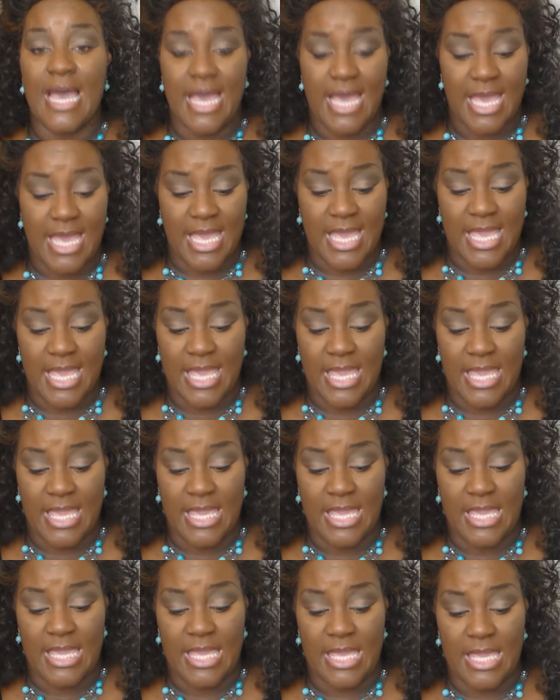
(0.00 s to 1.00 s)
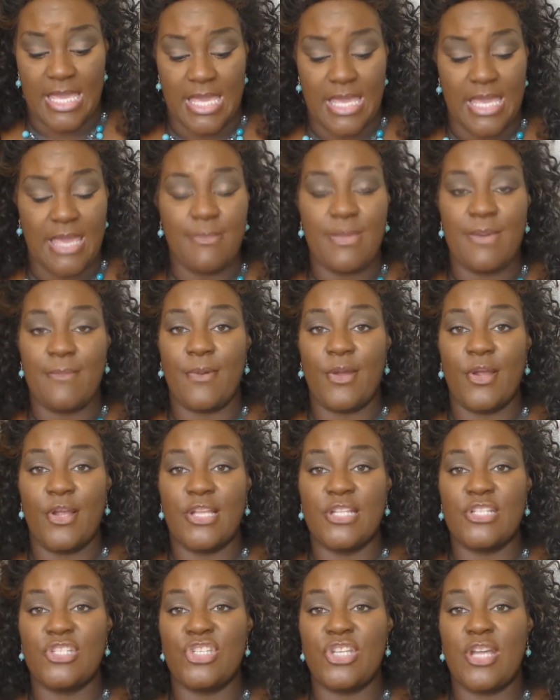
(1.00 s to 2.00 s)
I am a
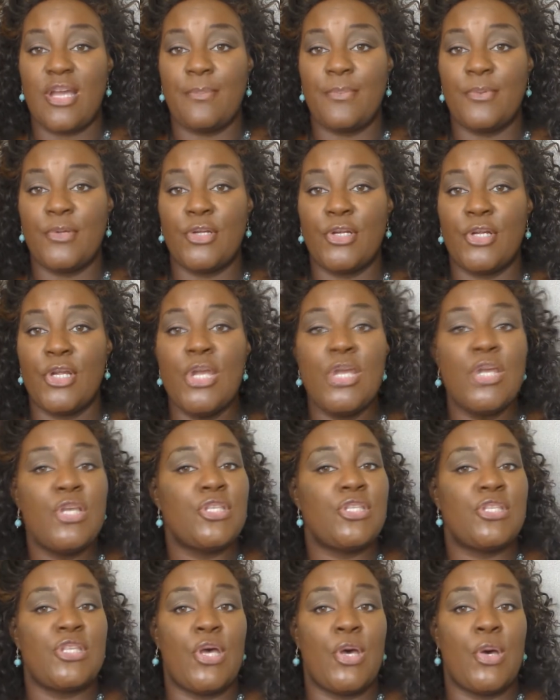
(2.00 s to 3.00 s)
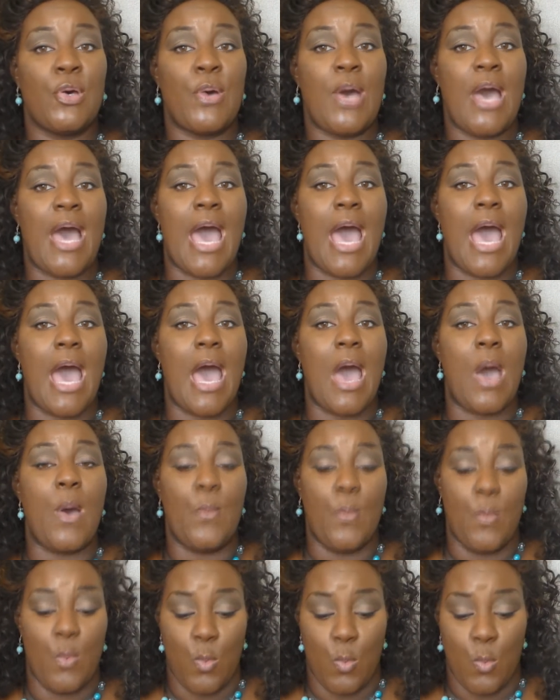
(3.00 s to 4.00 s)
bargain shopper. So
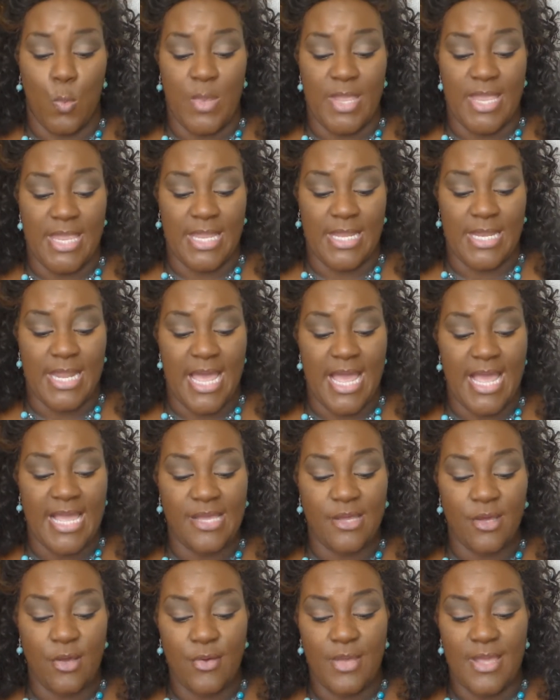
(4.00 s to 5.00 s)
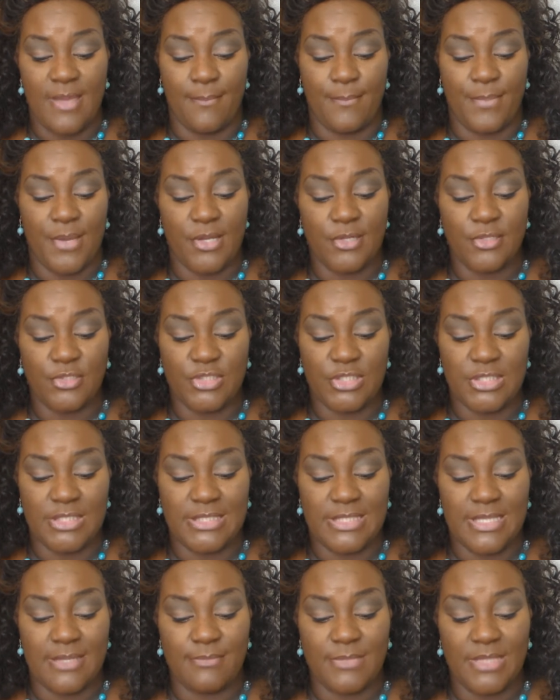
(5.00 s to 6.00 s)
when I go and
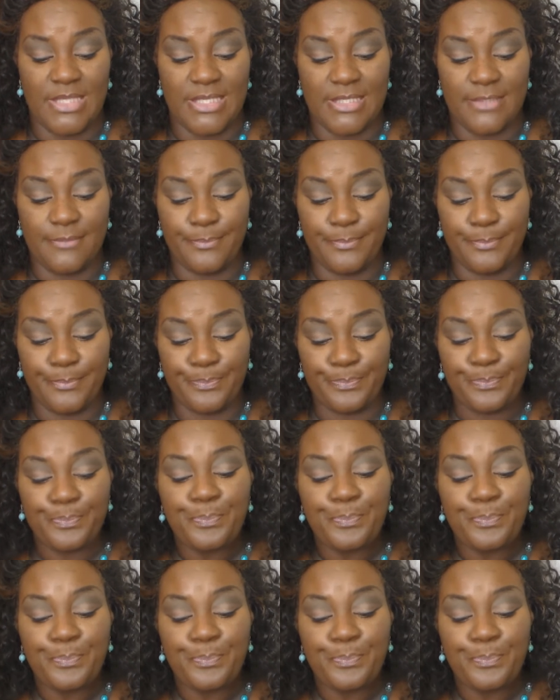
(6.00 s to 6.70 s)
purchase something,